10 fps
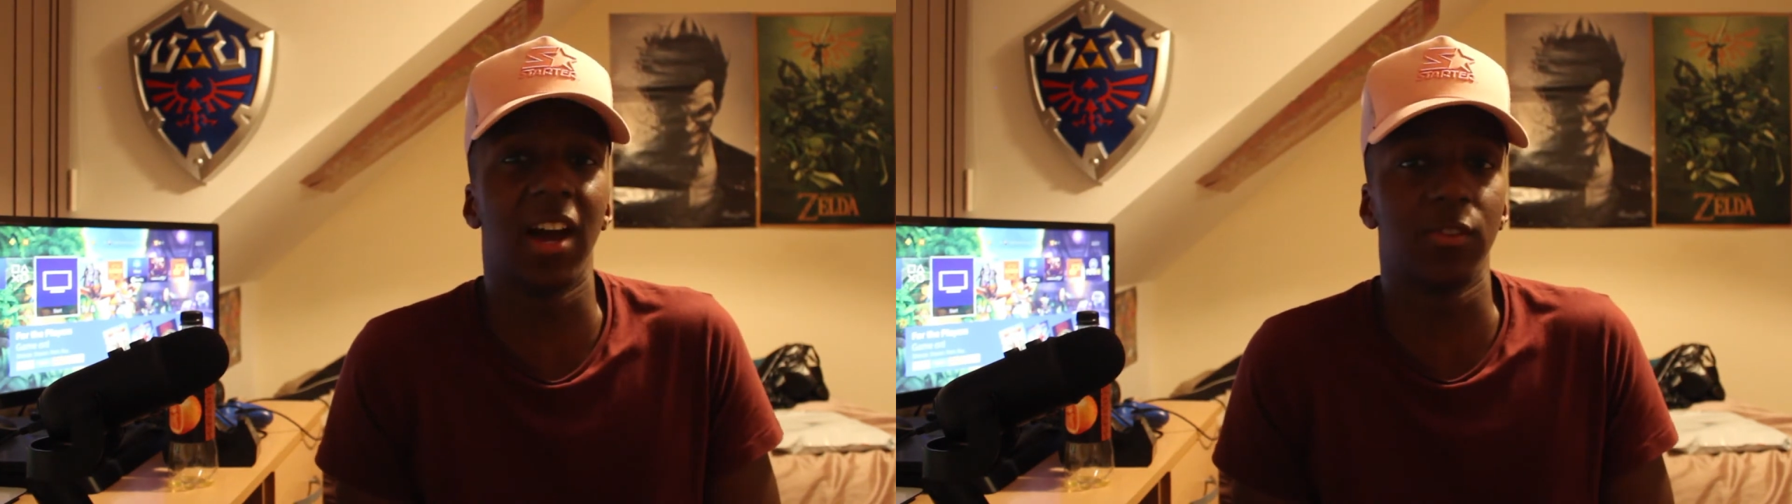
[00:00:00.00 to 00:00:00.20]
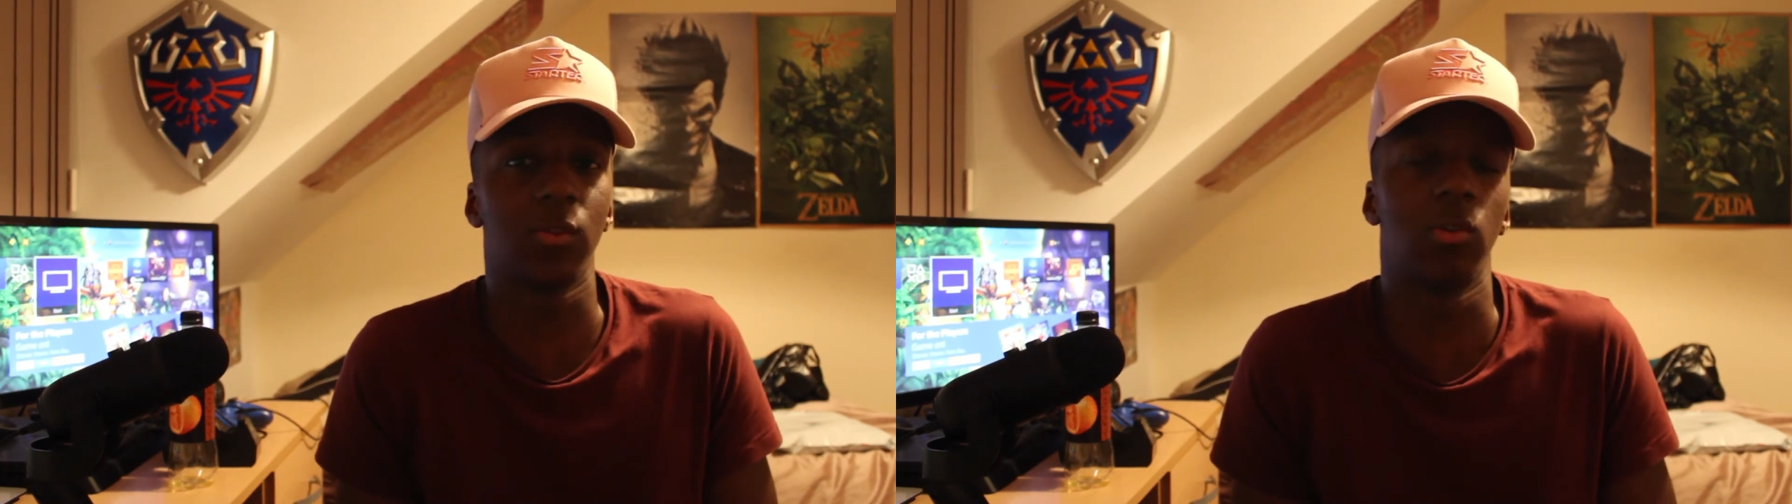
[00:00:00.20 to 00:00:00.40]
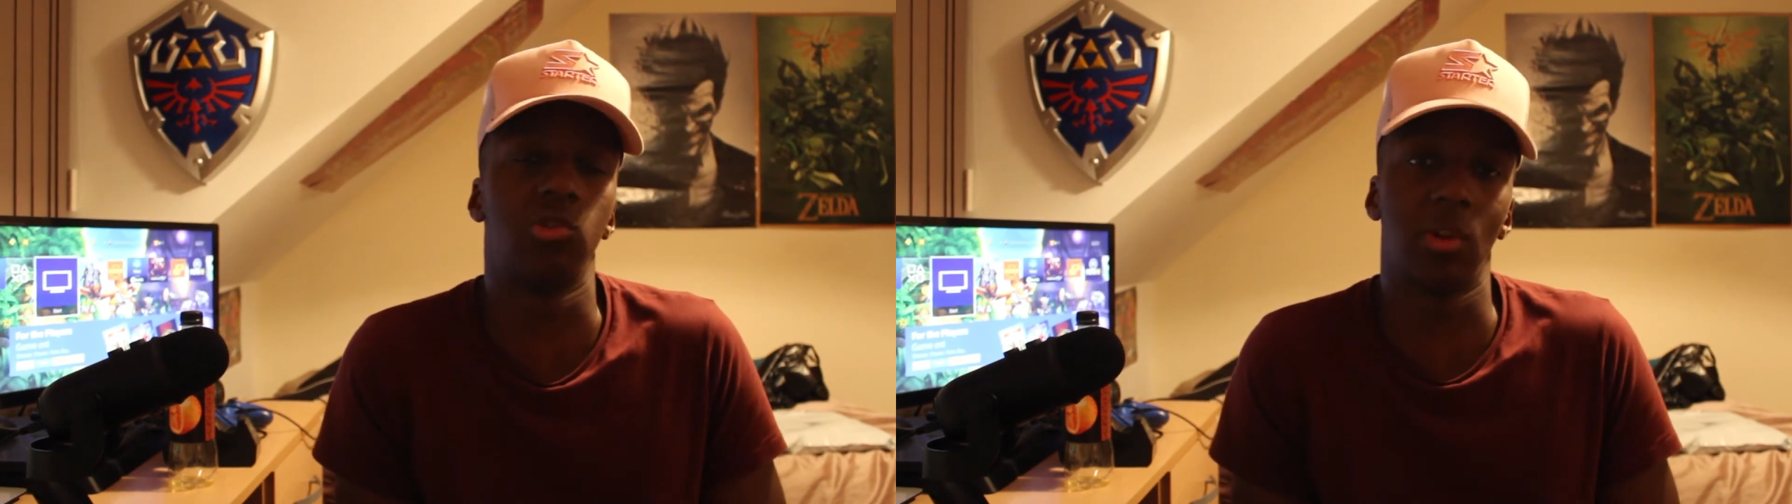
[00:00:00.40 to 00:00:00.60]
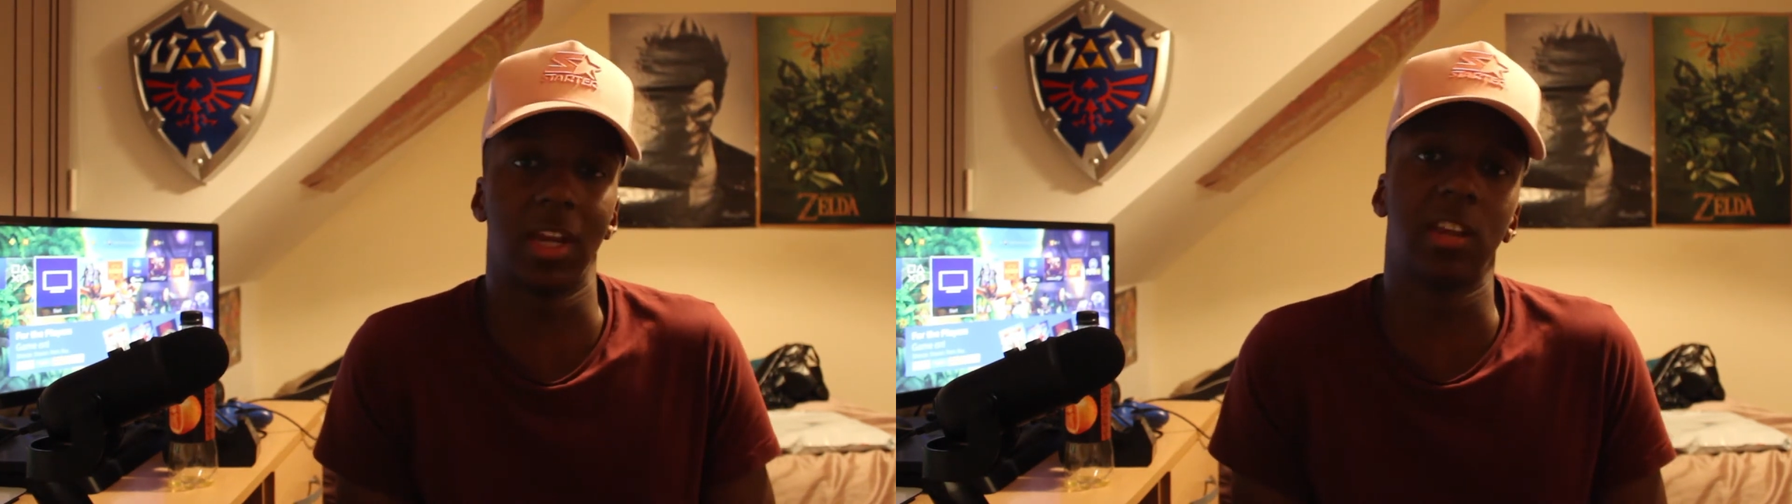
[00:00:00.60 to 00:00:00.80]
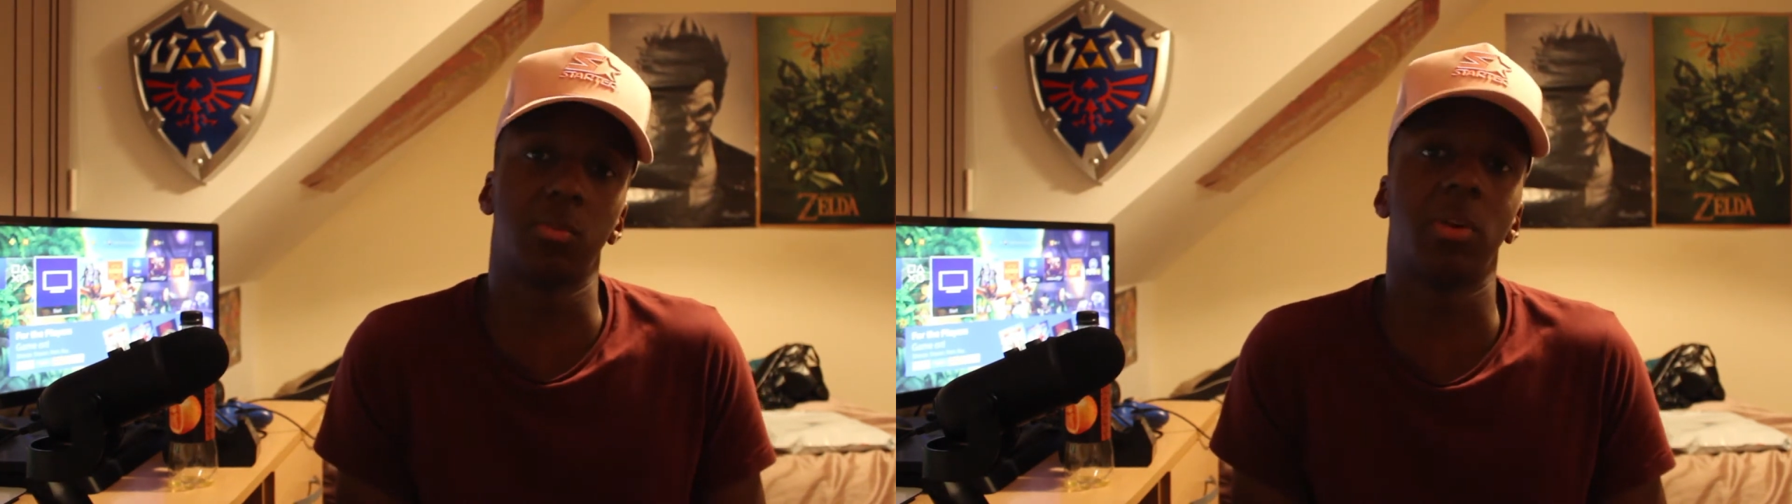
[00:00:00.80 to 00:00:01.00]
I saw
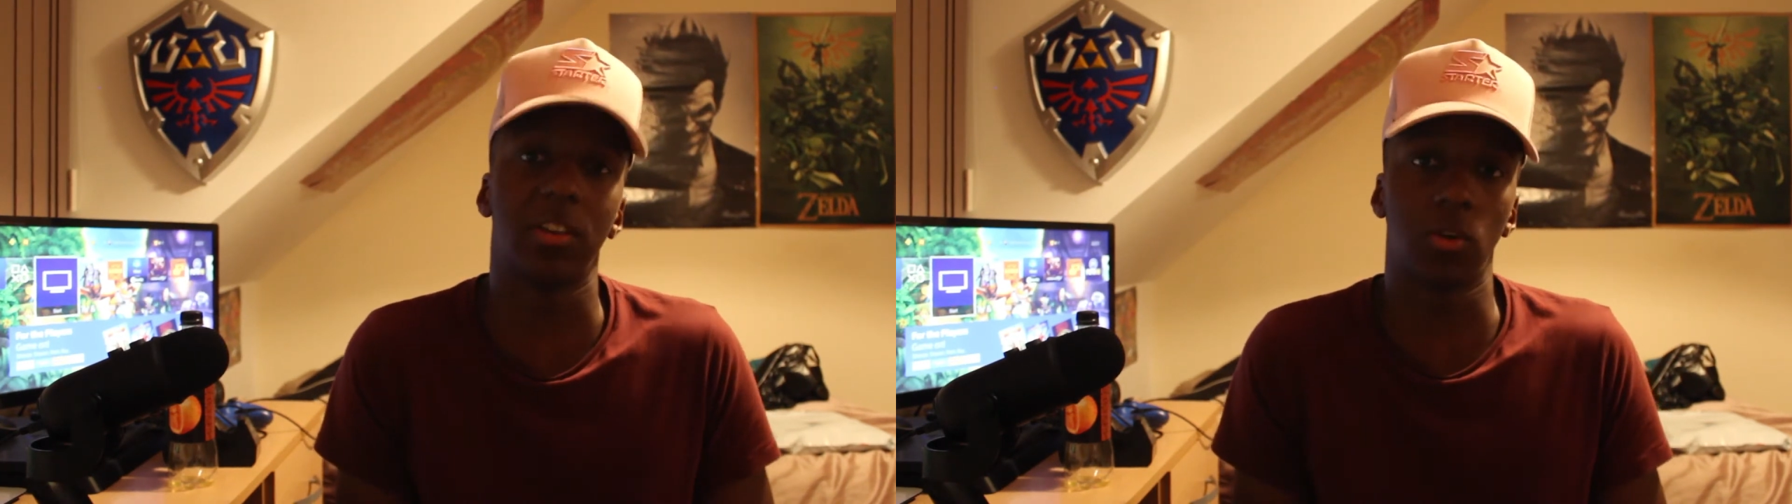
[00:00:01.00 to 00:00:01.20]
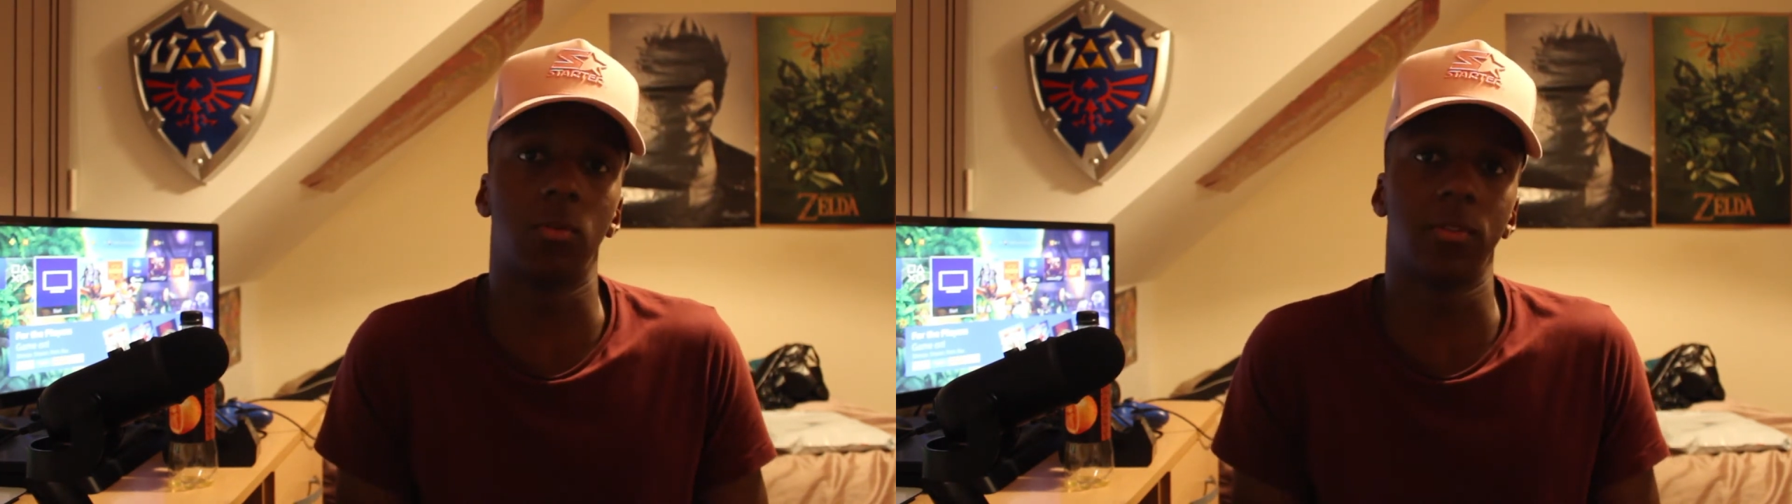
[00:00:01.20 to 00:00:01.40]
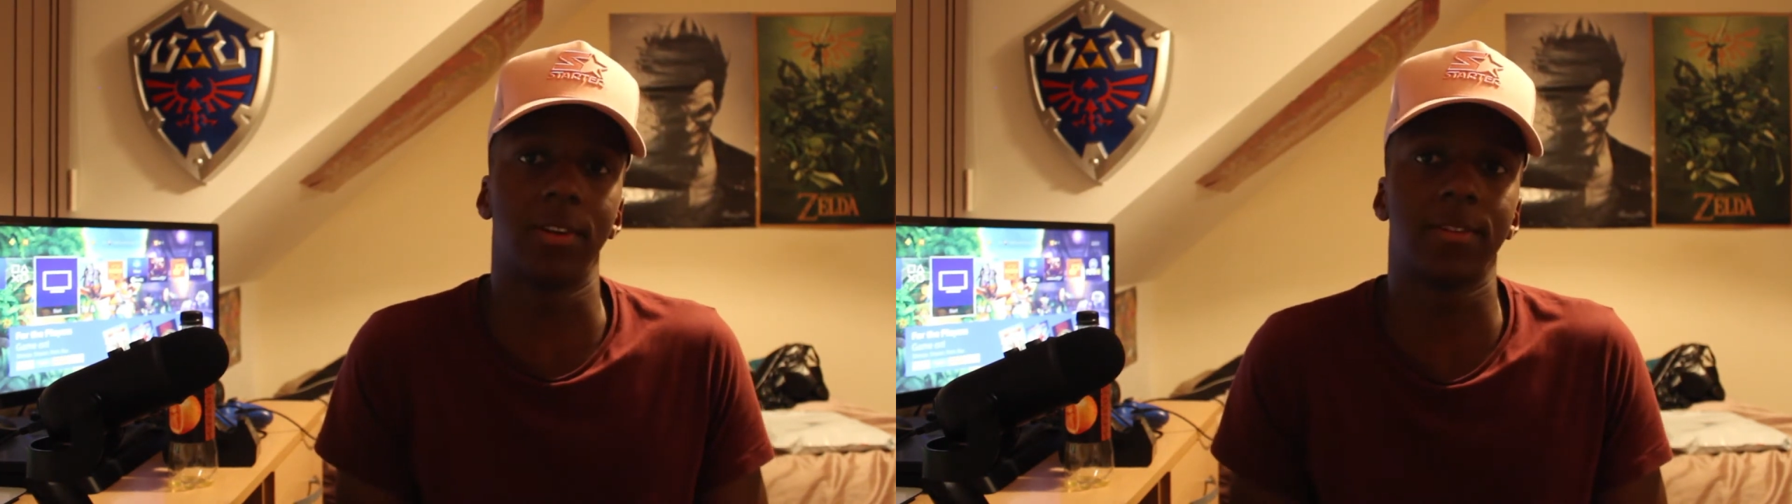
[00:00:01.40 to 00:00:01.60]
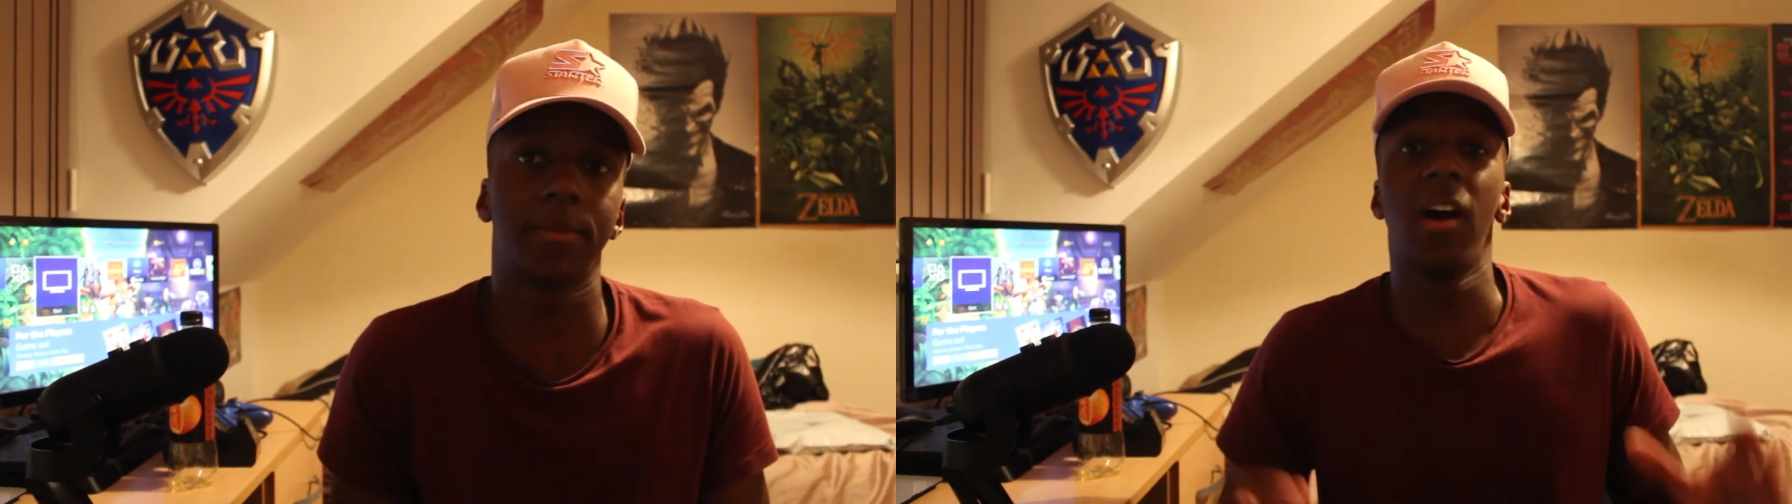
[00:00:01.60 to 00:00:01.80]
during this press conference.